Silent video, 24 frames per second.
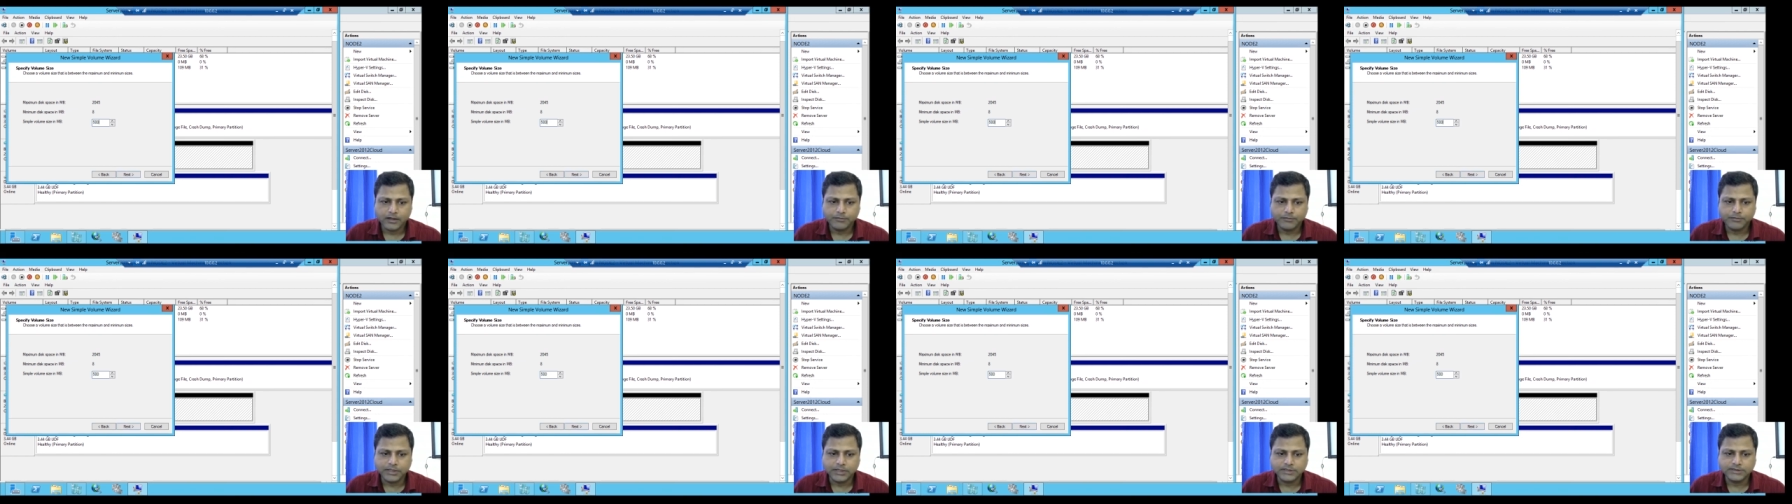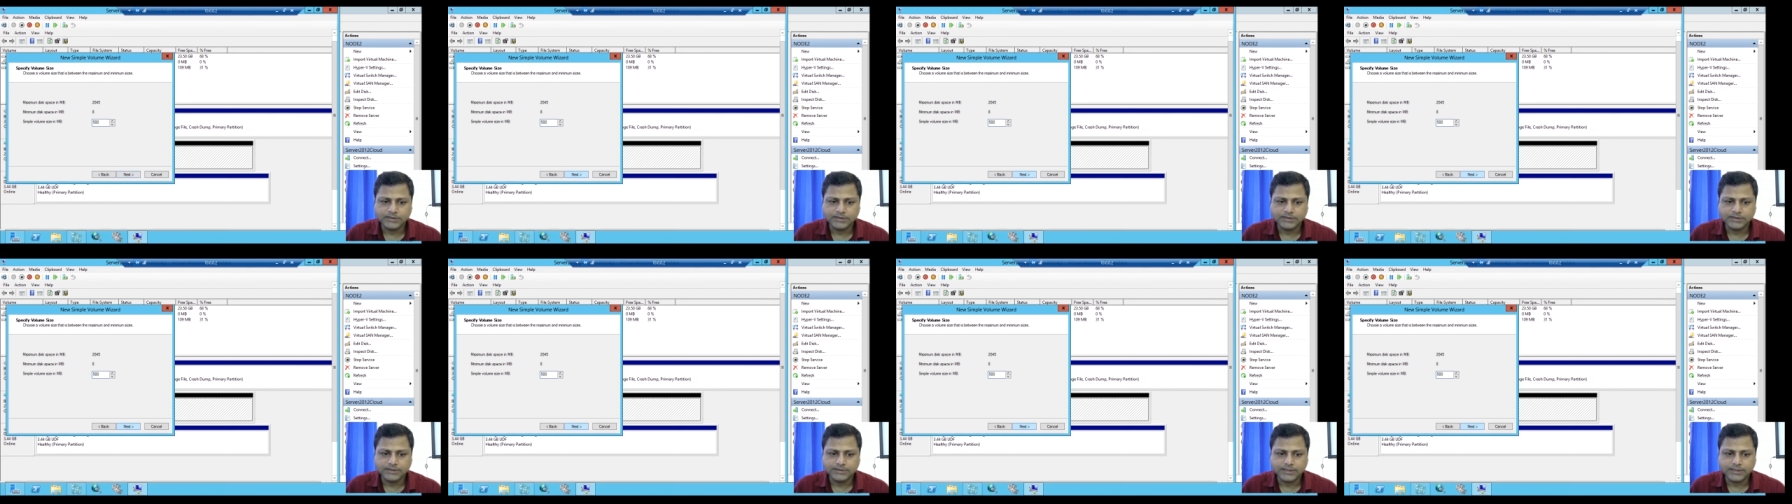
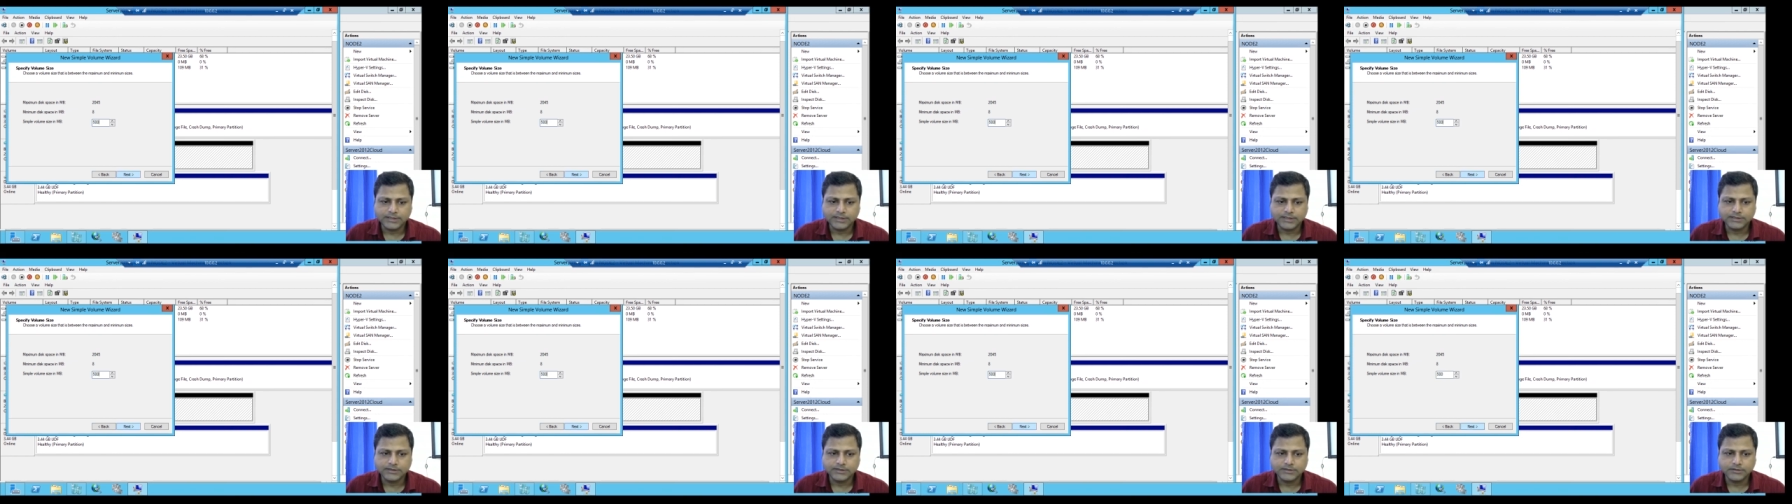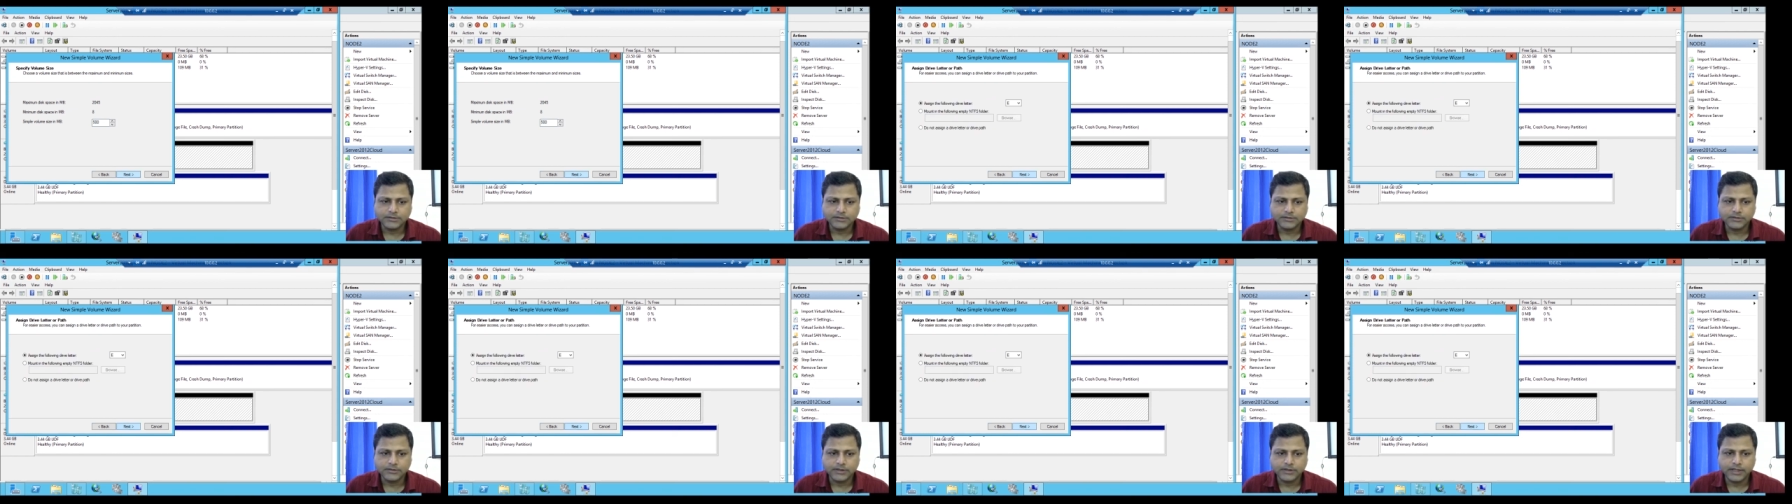partition size.
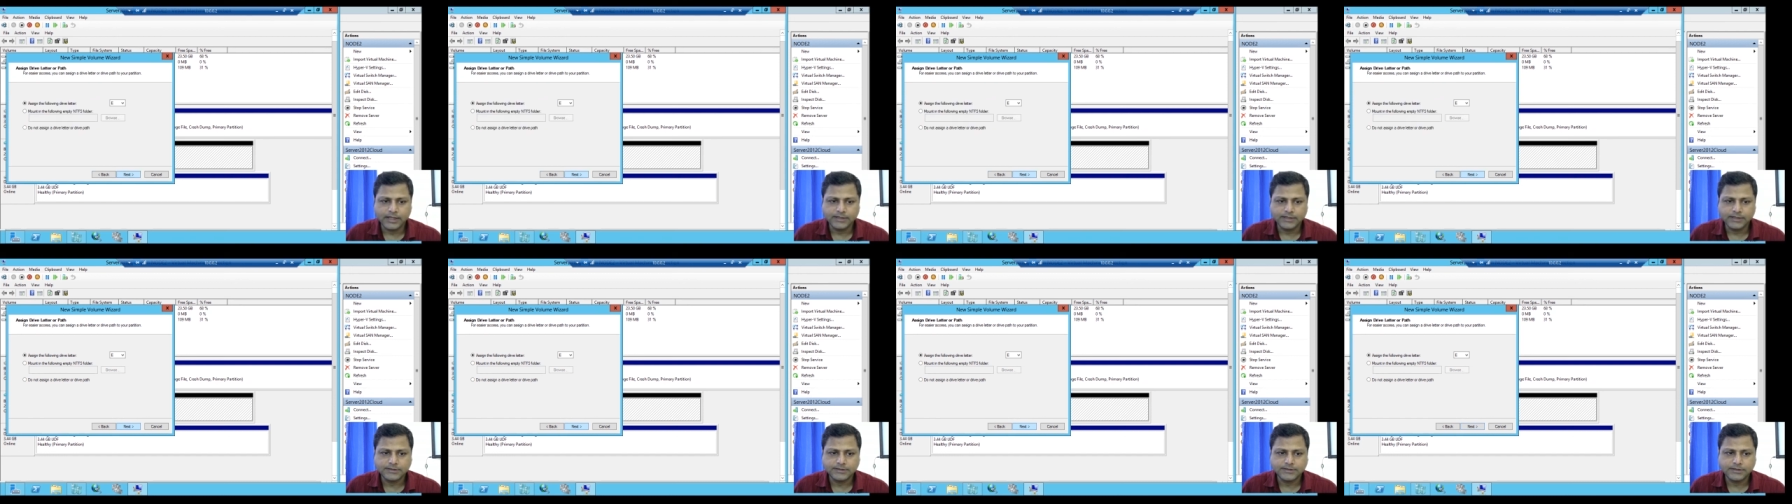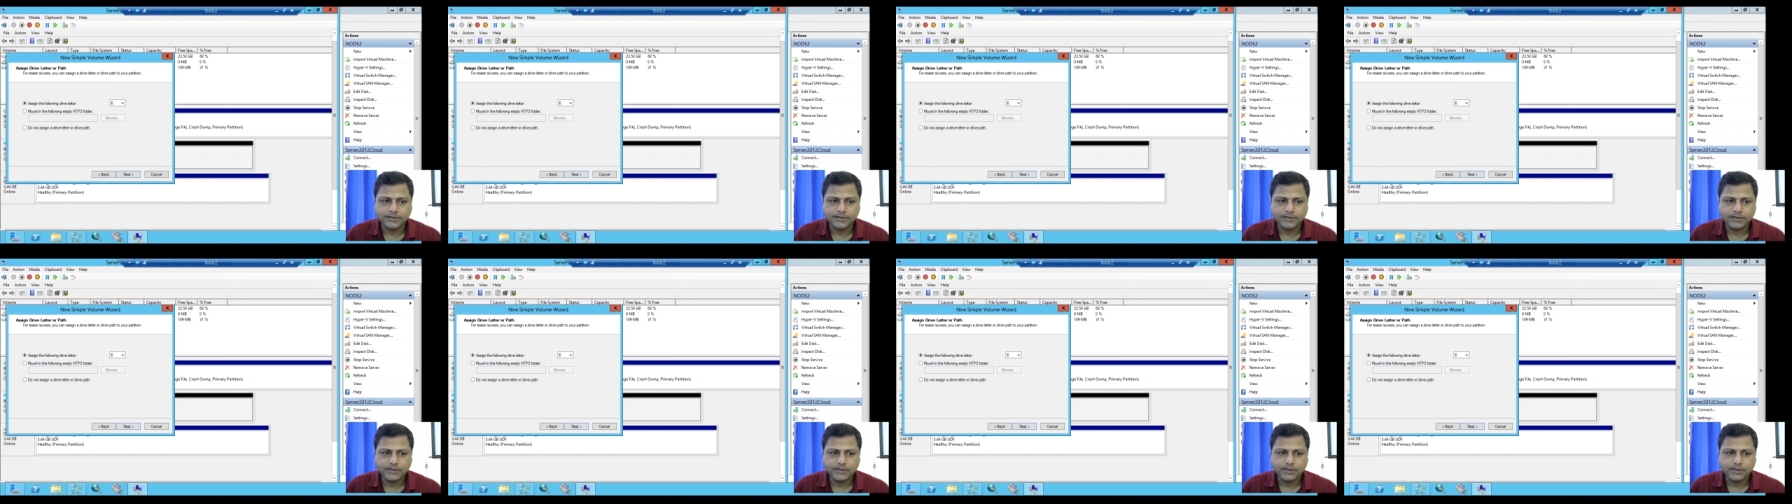So next,